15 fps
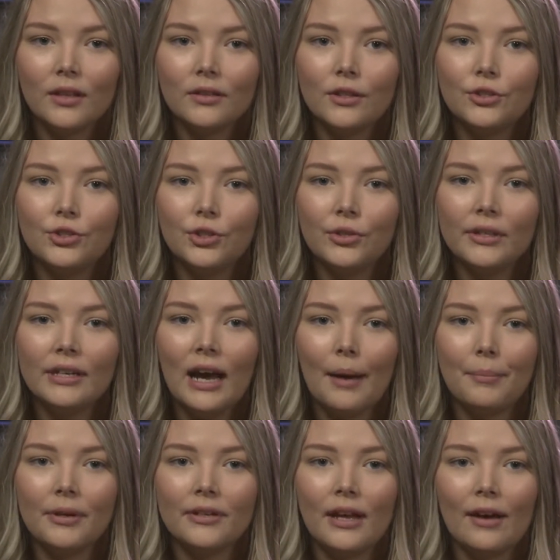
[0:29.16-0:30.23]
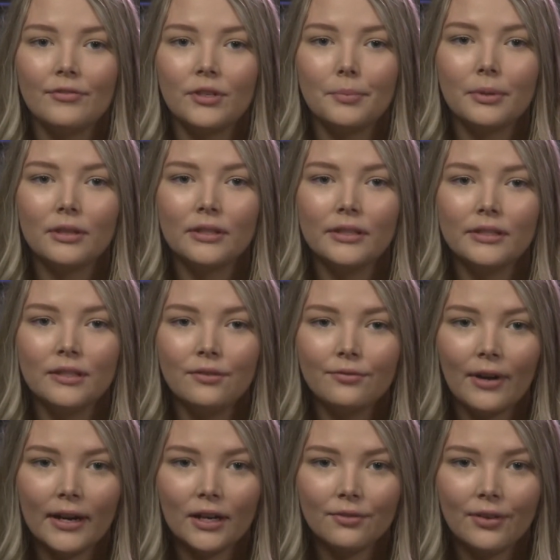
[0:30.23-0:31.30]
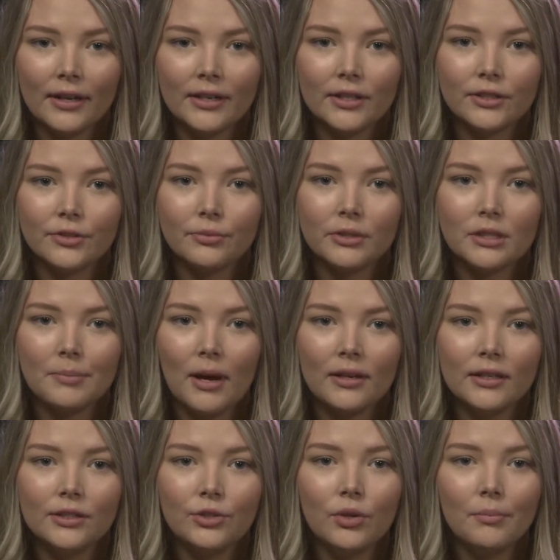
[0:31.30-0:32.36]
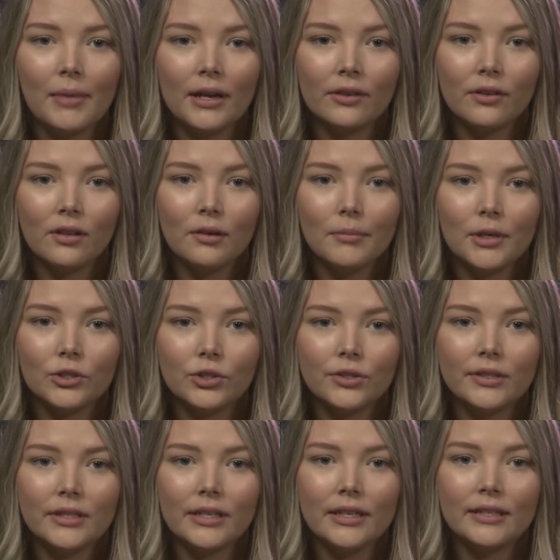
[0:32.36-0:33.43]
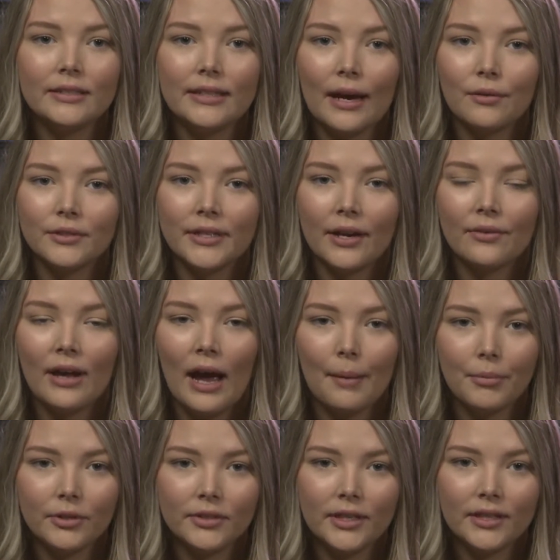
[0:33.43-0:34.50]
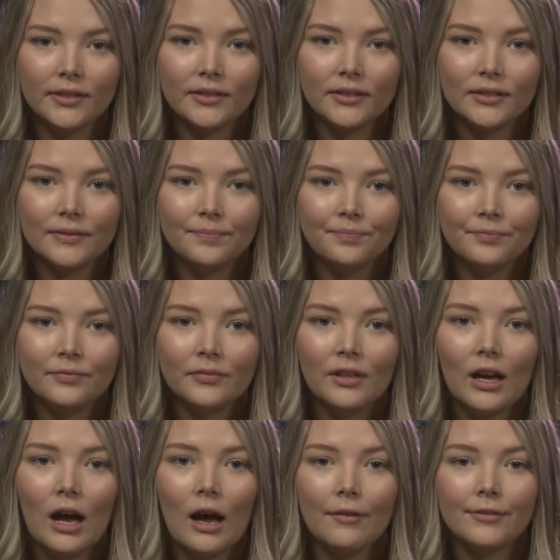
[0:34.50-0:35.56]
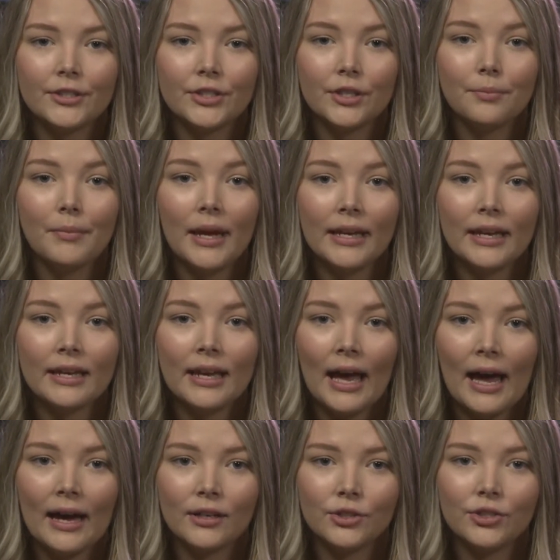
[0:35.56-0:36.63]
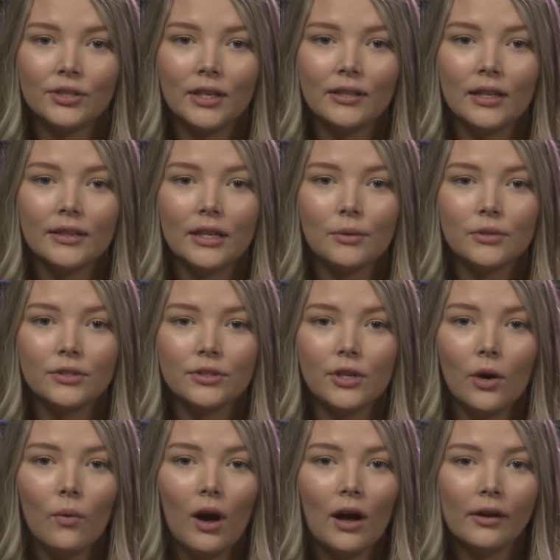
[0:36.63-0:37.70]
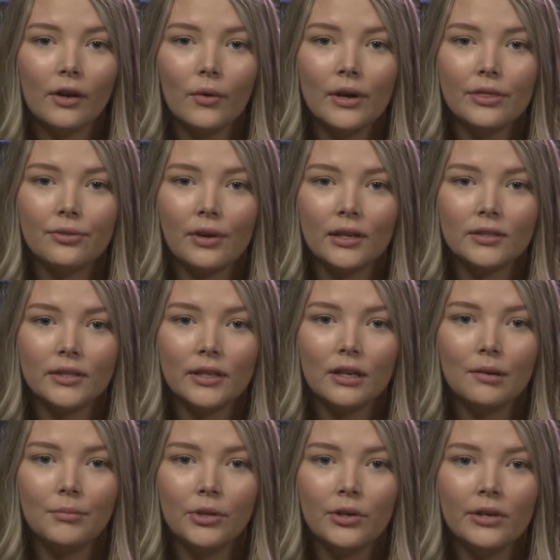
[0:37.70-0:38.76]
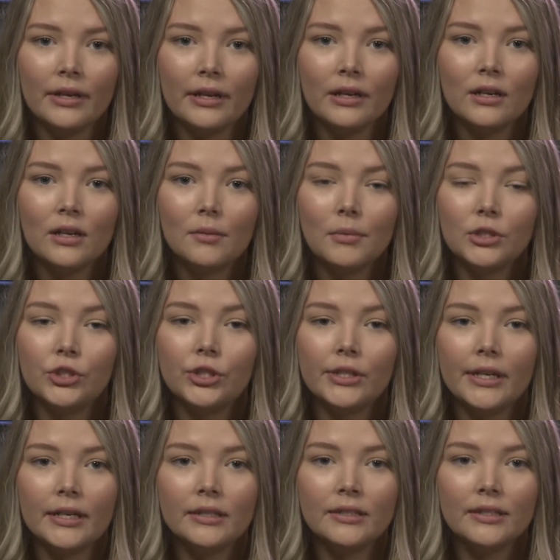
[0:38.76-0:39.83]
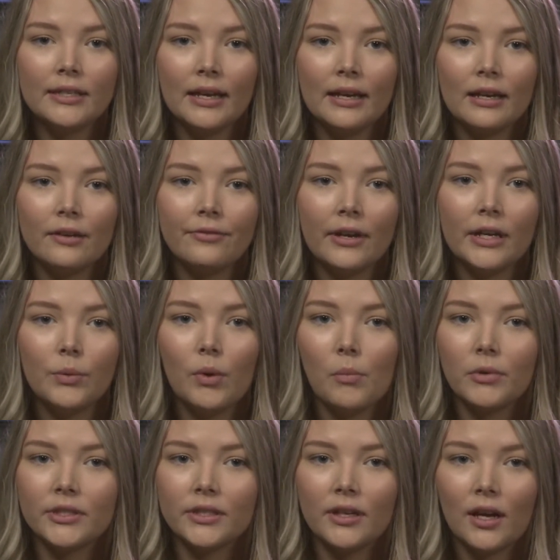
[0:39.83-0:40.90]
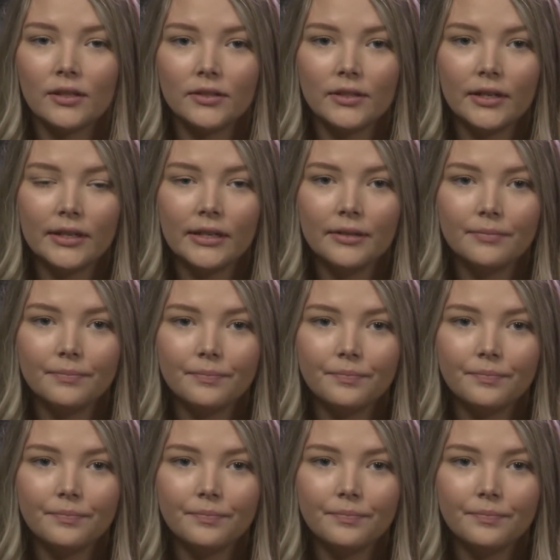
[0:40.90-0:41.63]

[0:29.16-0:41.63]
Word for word: The shooting happened after police and firefighters responded to a medical emergency in downtown Appleton. Officer Megan Cash said that there was no ongoing threat to the community, but she didn't say if anyone was in custody.